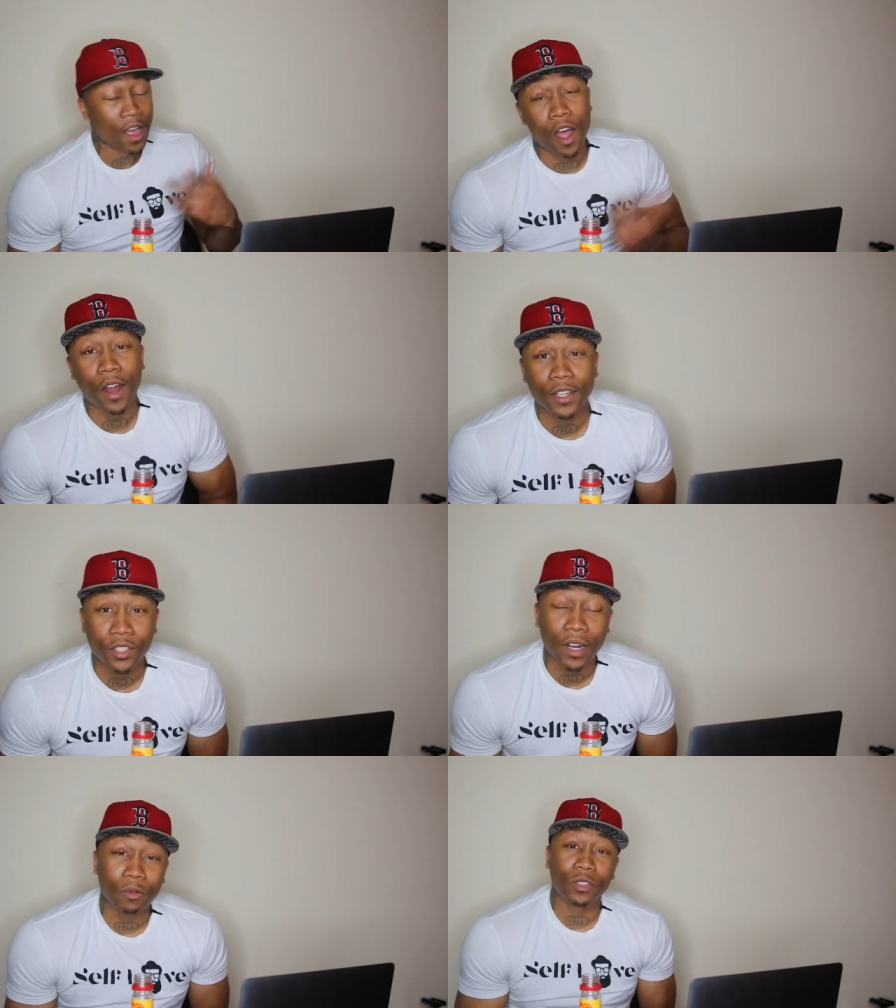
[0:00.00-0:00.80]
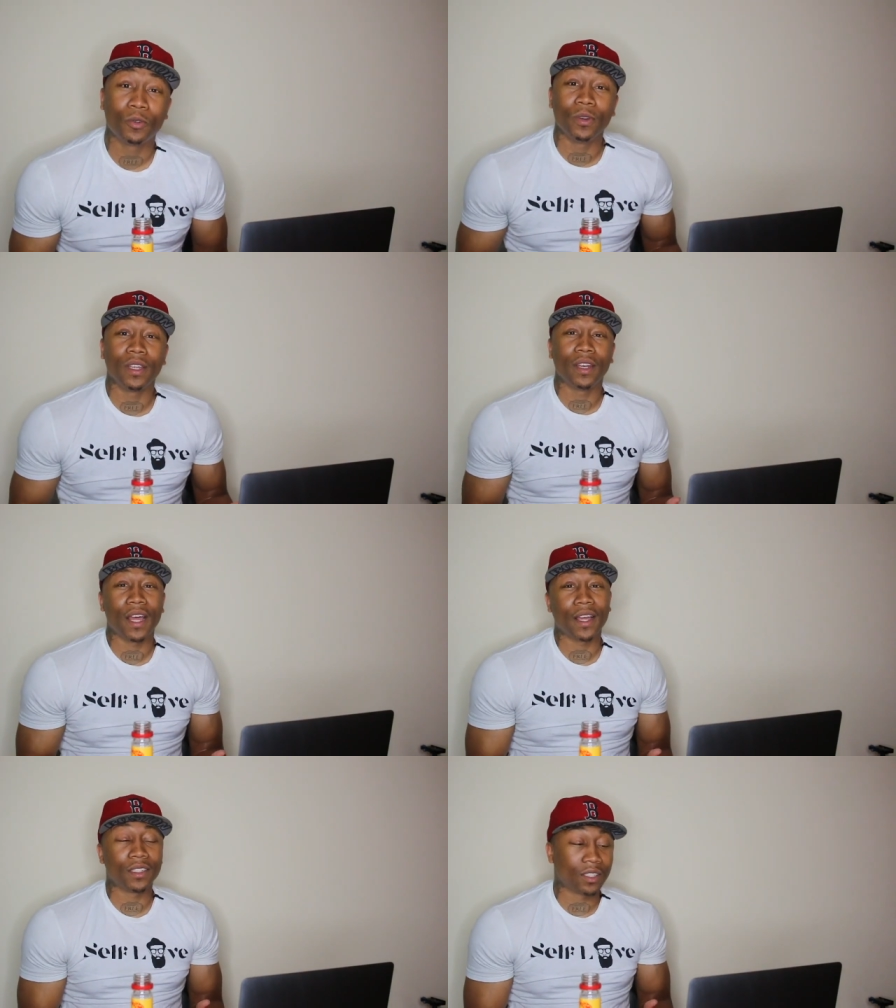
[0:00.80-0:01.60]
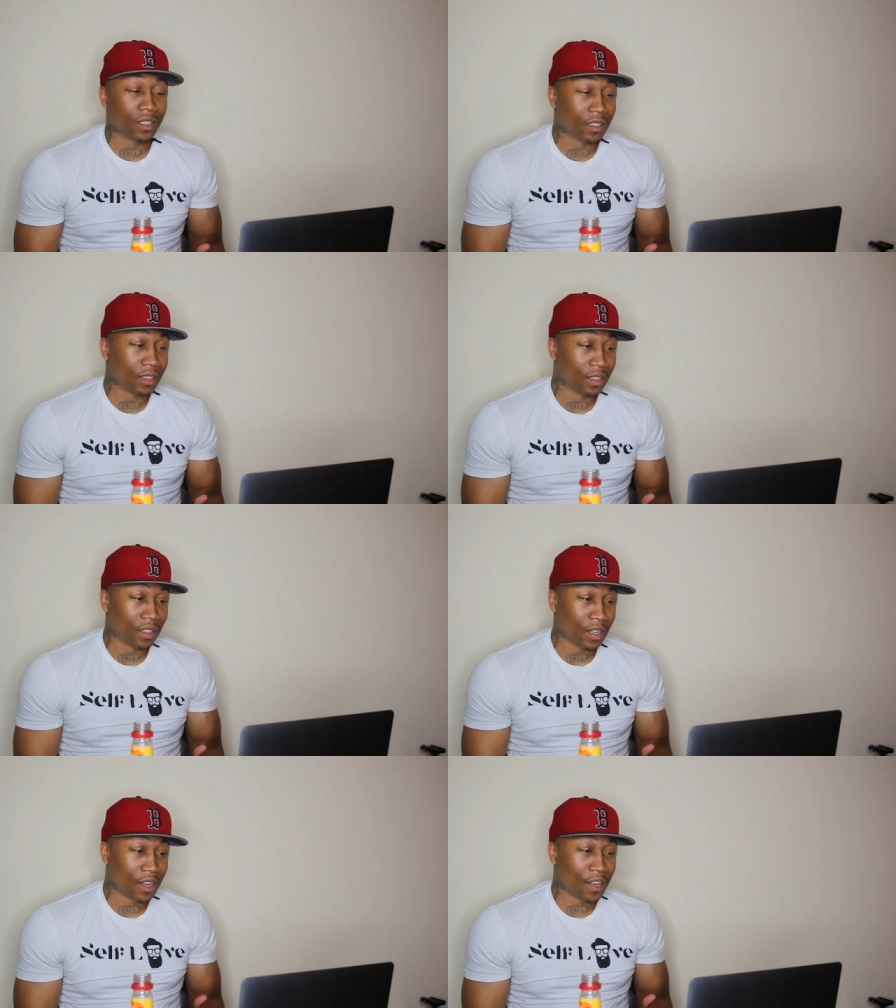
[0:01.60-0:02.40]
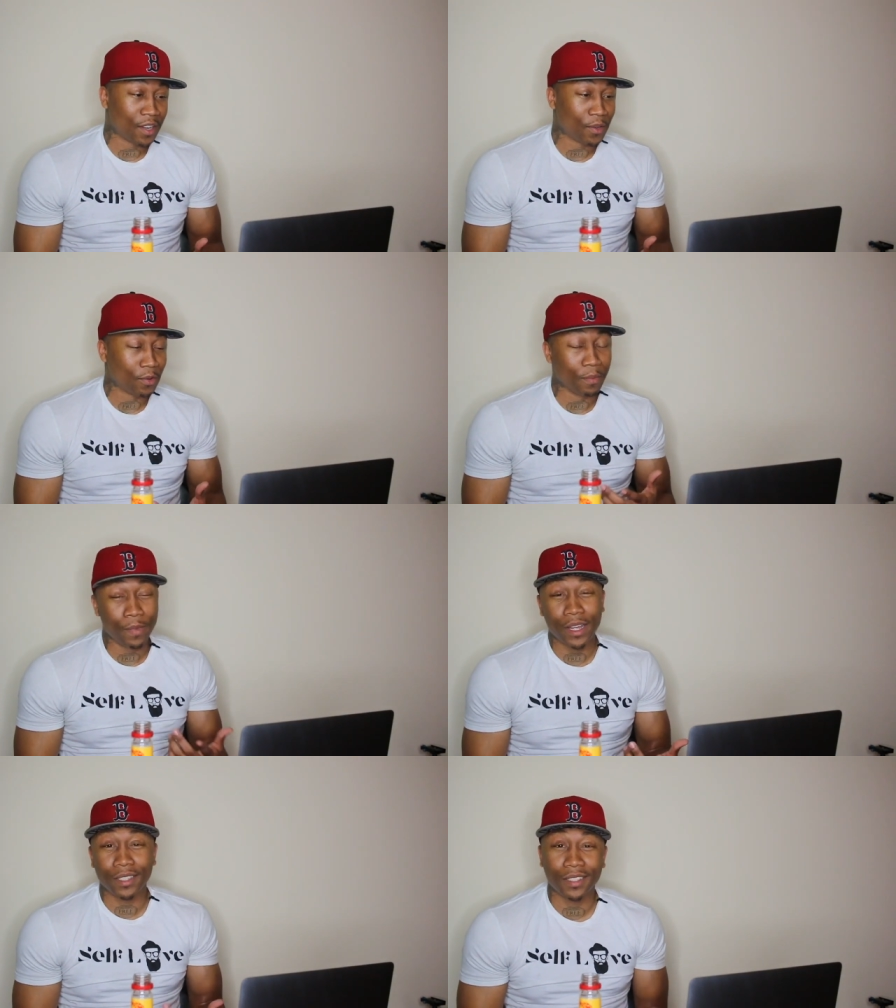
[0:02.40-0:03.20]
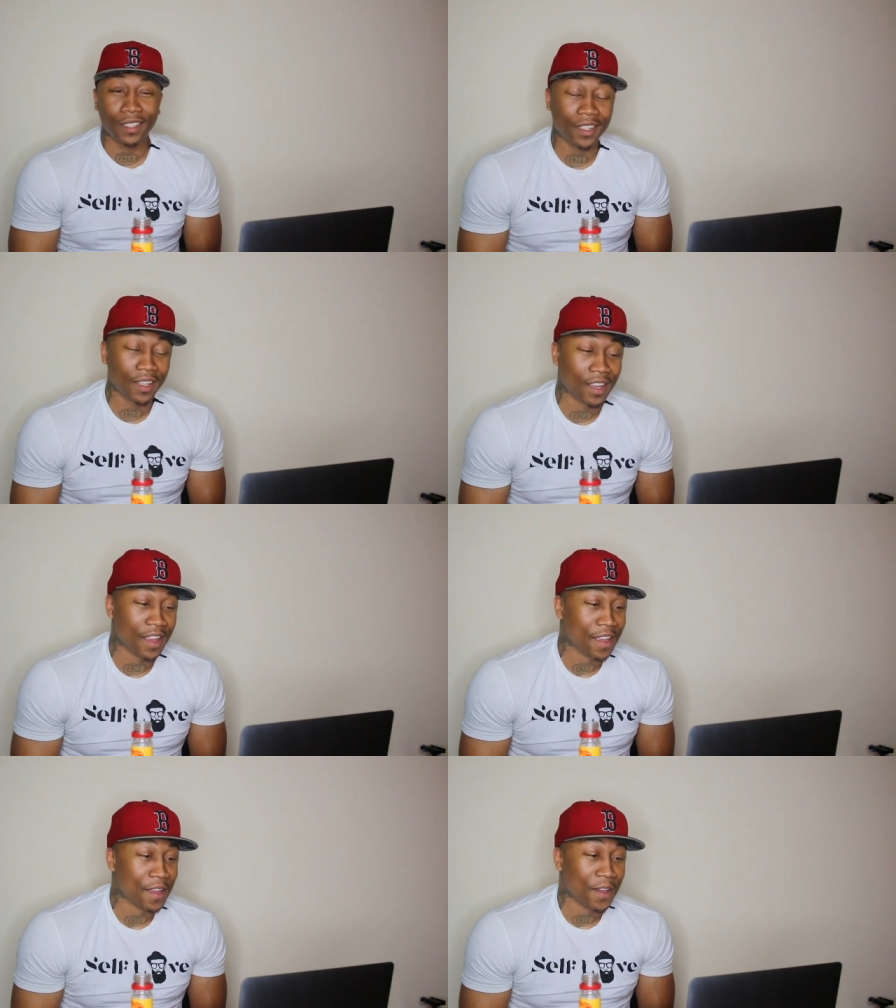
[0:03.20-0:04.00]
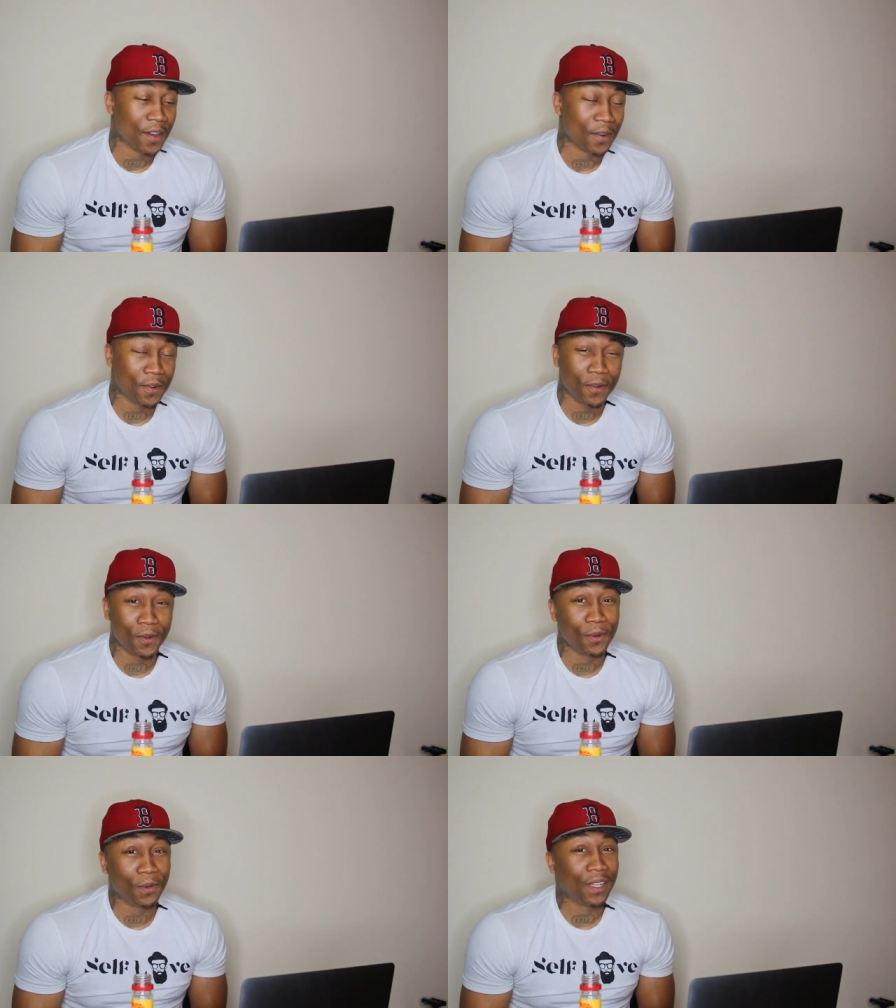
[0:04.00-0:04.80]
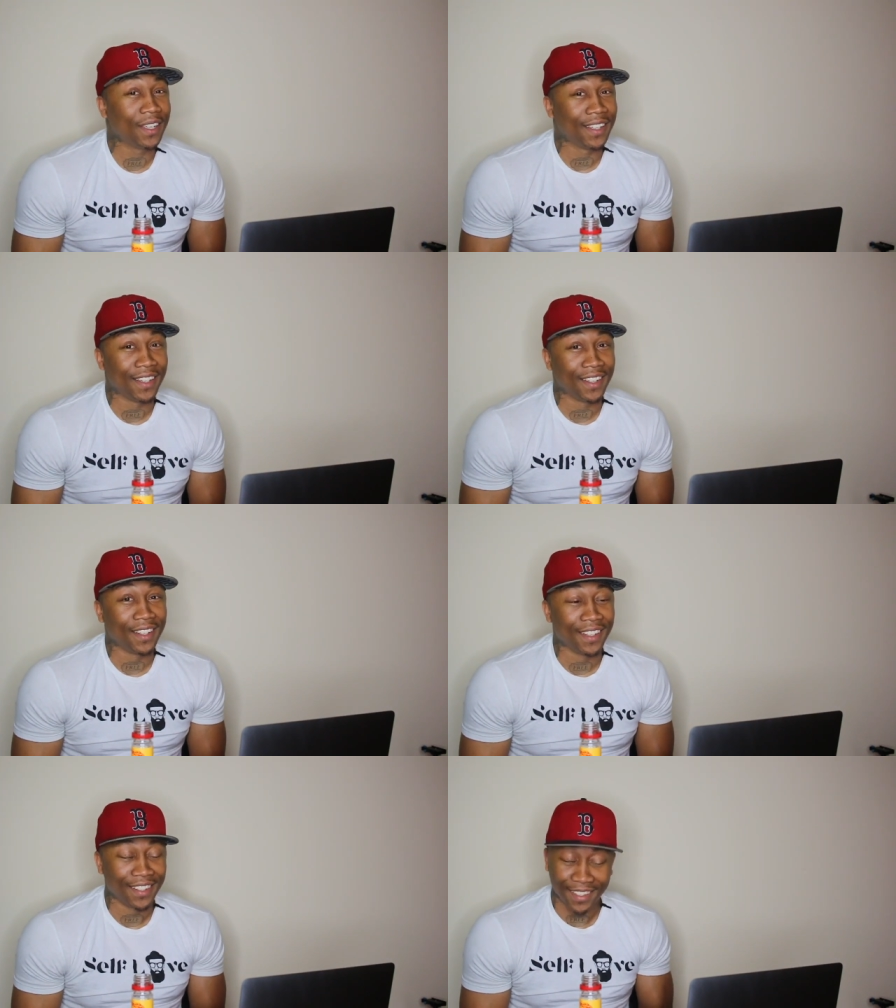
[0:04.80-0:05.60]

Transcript: All right, so that was Queen Naija with Medicine. Ooh, ee.